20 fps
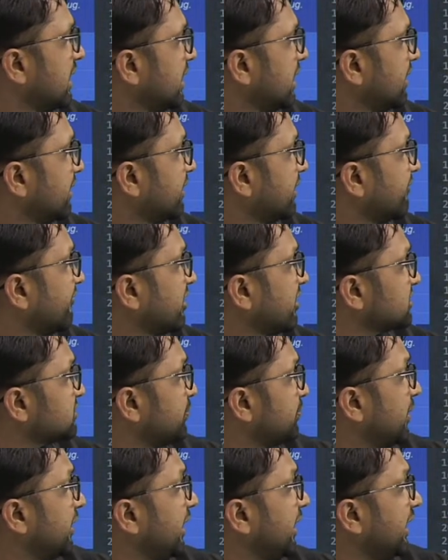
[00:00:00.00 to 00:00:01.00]
Reverse
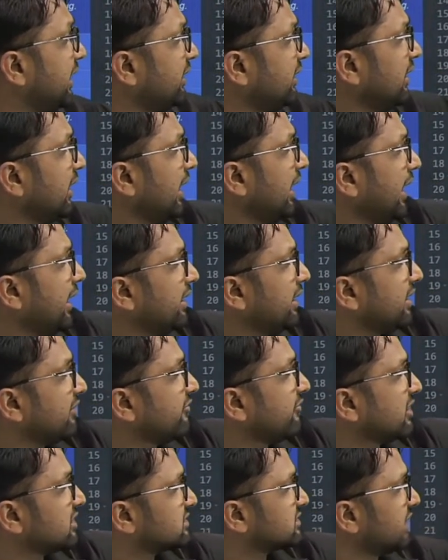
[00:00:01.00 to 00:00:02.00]
begin and
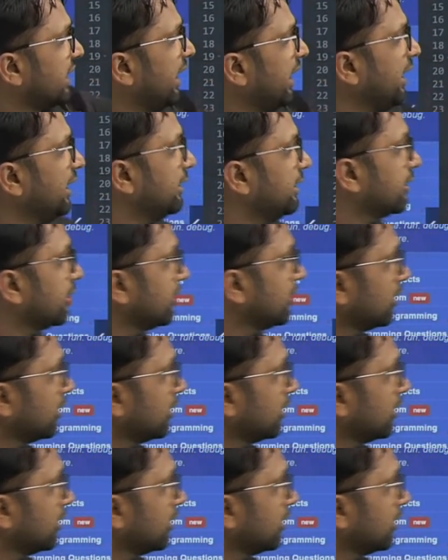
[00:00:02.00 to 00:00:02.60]
reverse end.